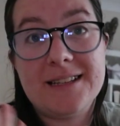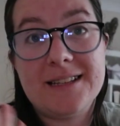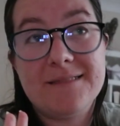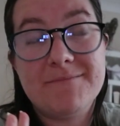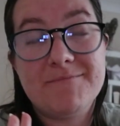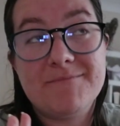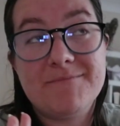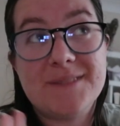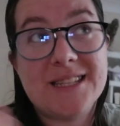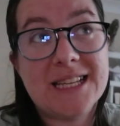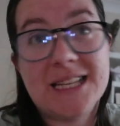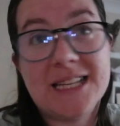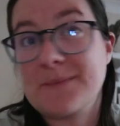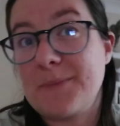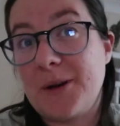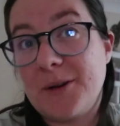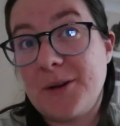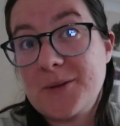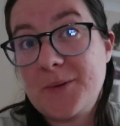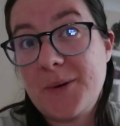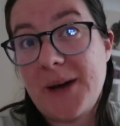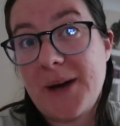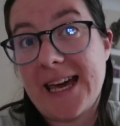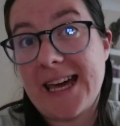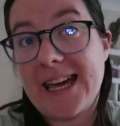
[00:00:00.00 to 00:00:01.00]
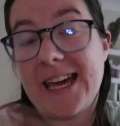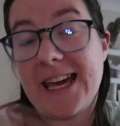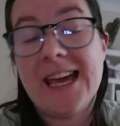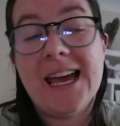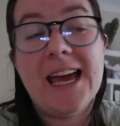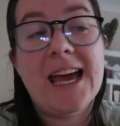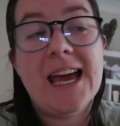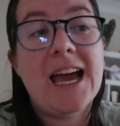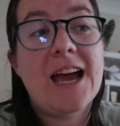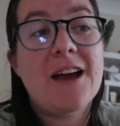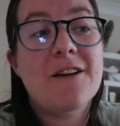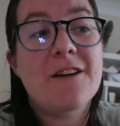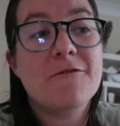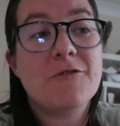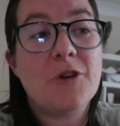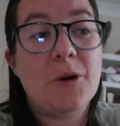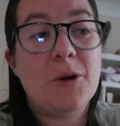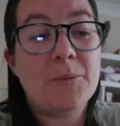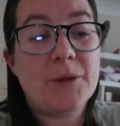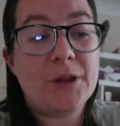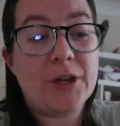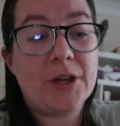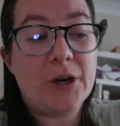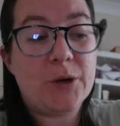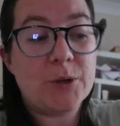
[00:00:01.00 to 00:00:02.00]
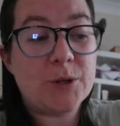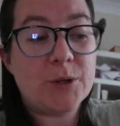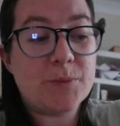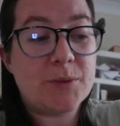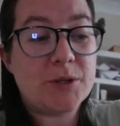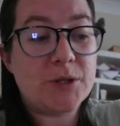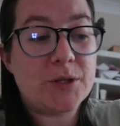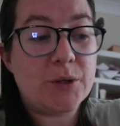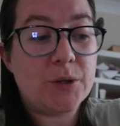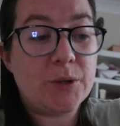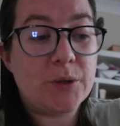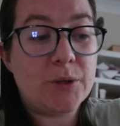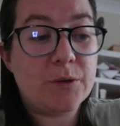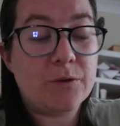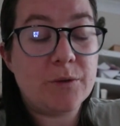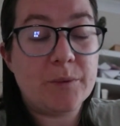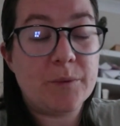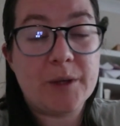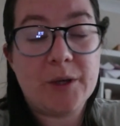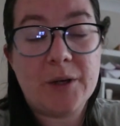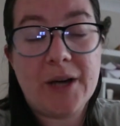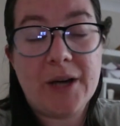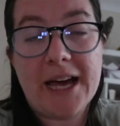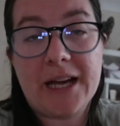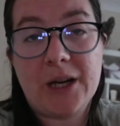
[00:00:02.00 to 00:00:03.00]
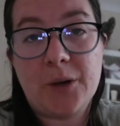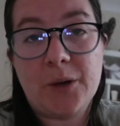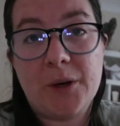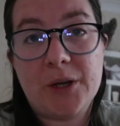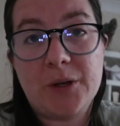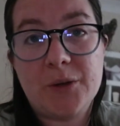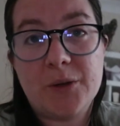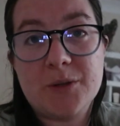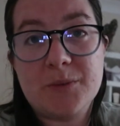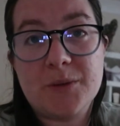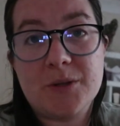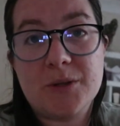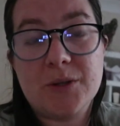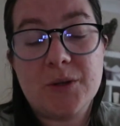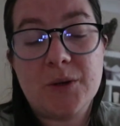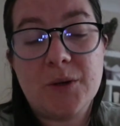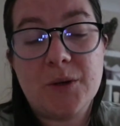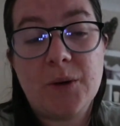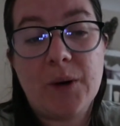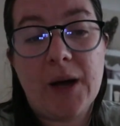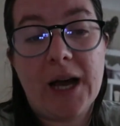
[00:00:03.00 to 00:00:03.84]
6 miles away from the hospital, from the equine hospital,